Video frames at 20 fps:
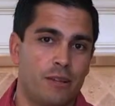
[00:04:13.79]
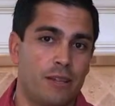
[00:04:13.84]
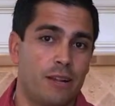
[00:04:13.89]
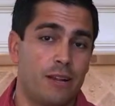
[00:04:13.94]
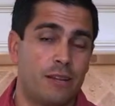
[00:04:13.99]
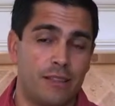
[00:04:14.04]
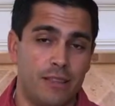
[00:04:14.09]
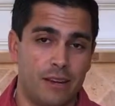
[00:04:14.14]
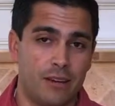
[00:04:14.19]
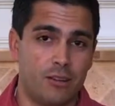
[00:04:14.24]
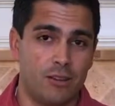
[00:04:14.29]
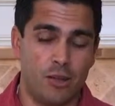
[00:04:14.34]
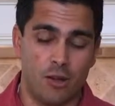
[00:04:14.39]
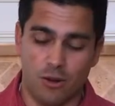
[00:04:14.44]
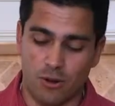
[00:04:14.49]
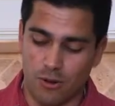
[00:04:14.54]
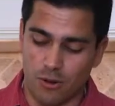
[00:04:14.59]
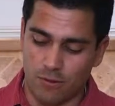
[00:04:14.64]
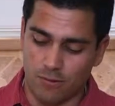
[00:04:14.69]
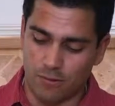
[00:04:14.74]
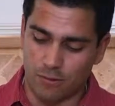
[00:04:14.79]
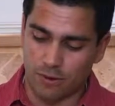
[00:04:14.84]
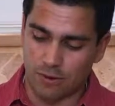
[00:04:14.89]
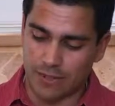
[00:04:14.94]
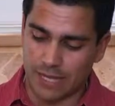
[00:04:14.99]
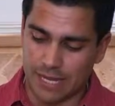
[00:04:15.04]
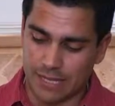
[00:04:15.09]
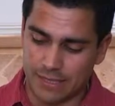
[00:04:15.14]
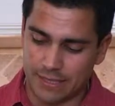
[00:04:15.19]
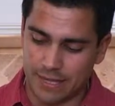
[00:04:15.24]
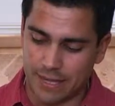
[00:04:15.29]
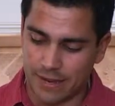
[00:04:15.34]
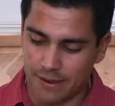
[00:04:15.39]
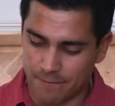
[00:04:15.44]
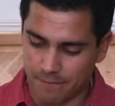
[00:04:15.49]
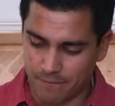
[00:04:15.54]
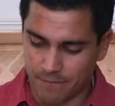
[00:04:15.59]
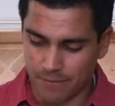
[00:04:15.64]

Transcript: in their logo for Lindsay.